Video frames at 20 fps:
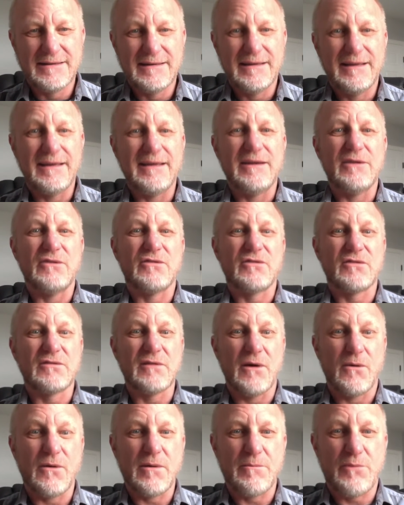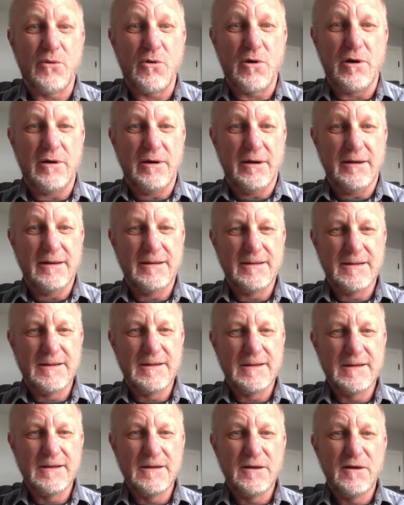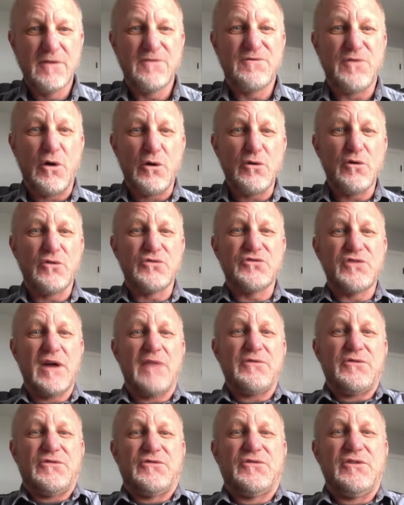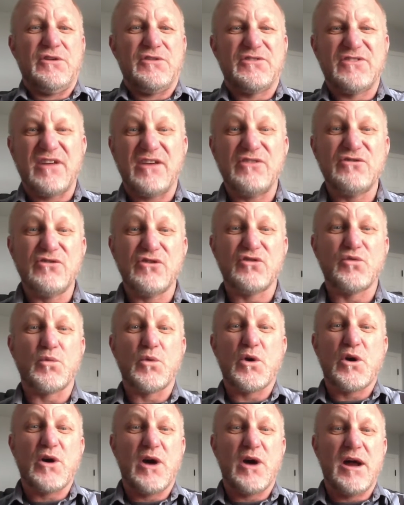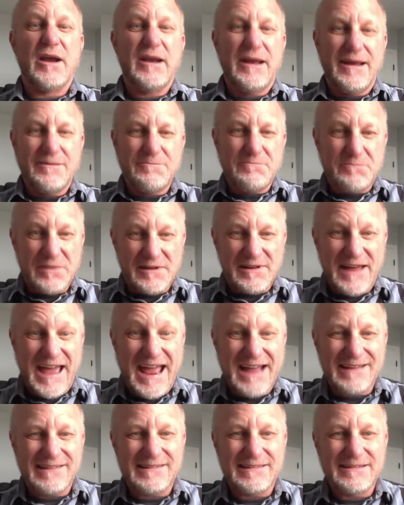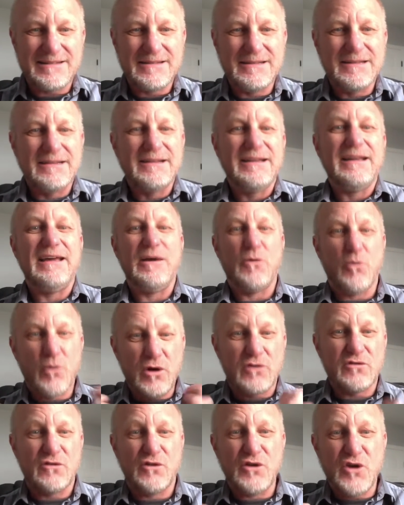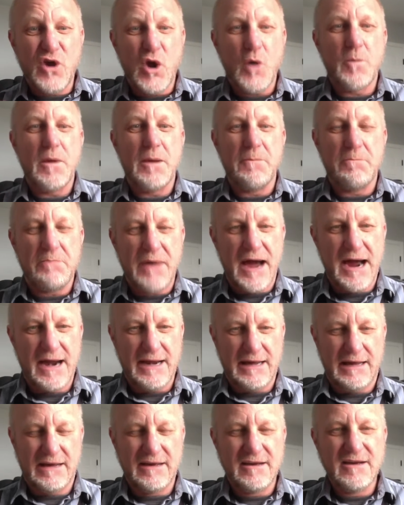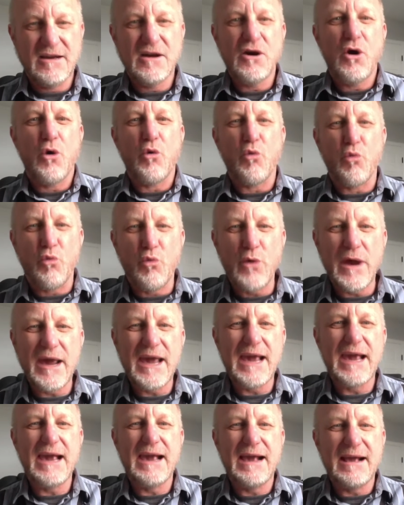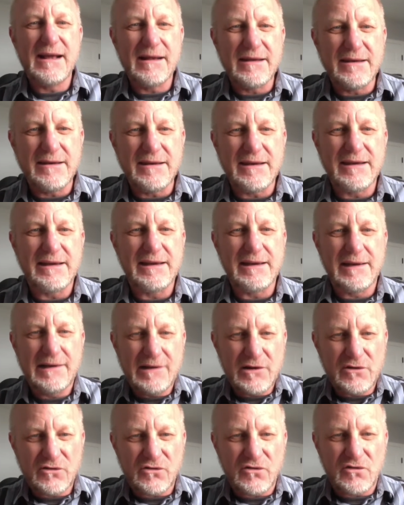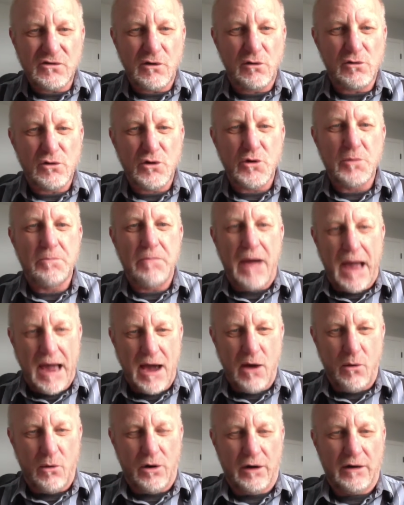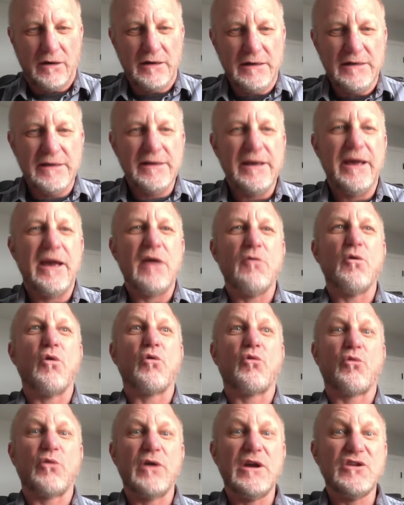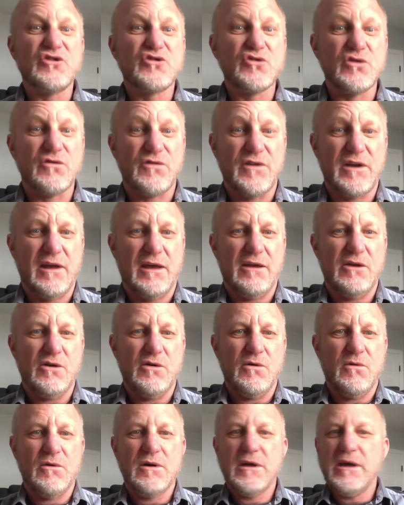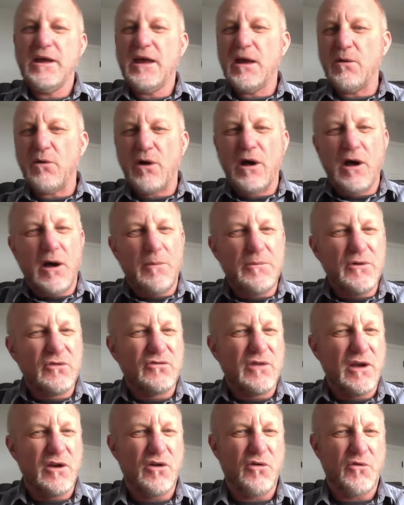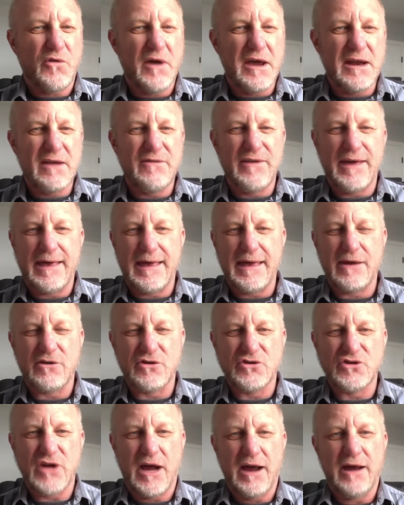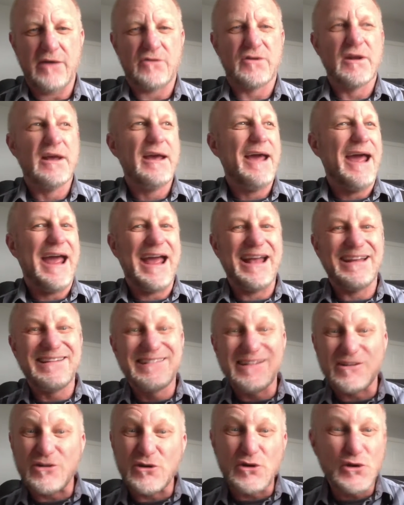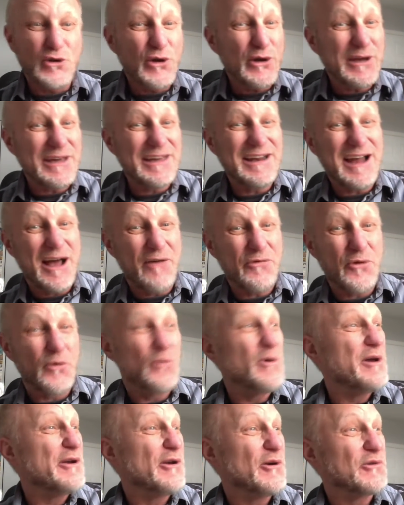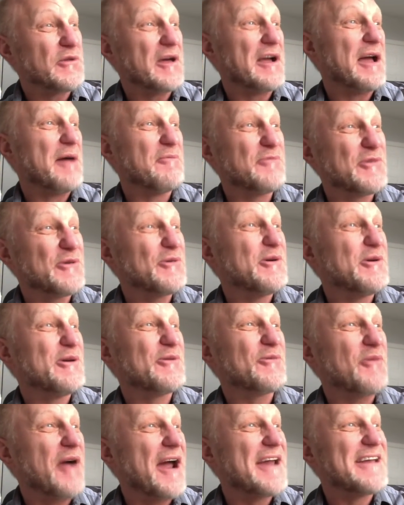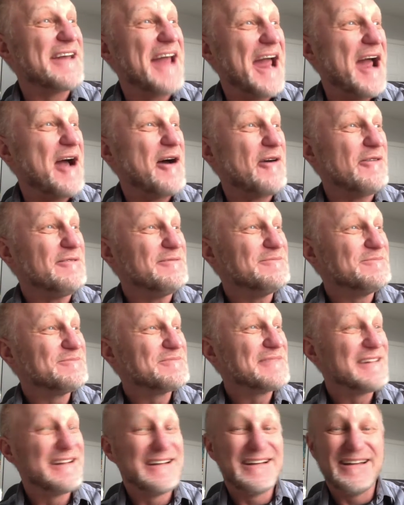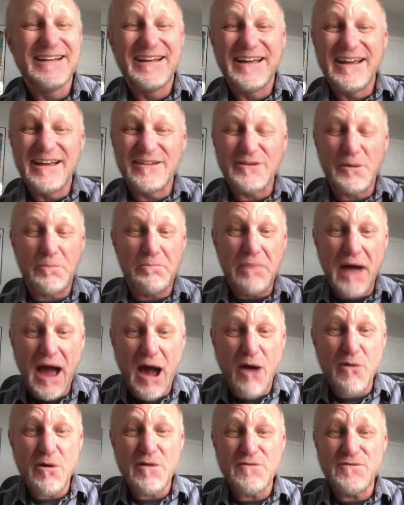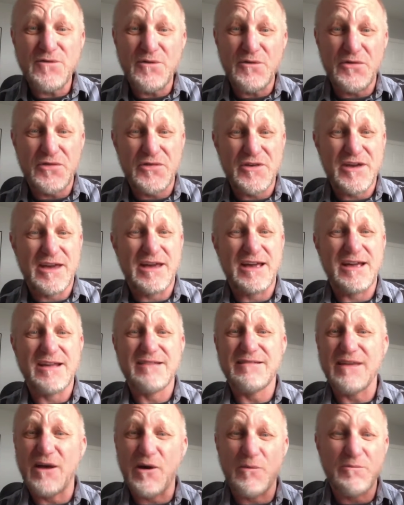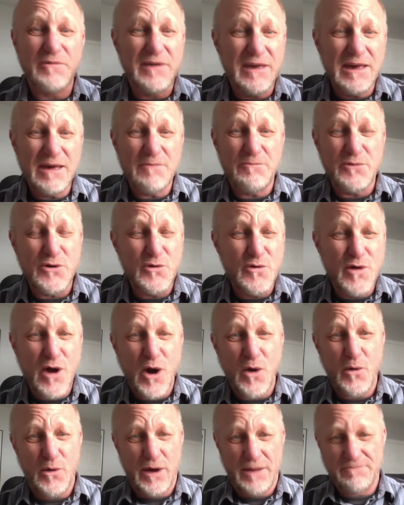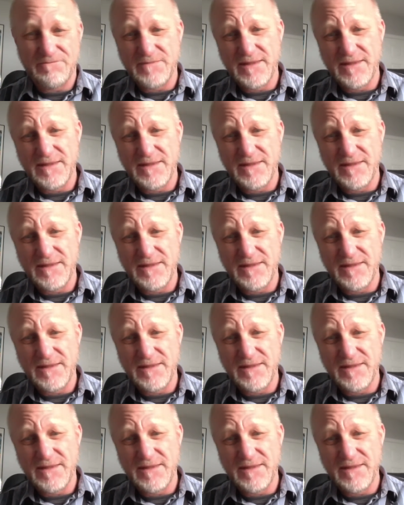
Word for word: It is so important. Photosynthesis doesn't just work on plants, it works on the human body. We need solar power. It will rejuvenate you. It will help you stay creative and energized. And just looking out the window like I'm doing right now is a powerful thing to help keep you going.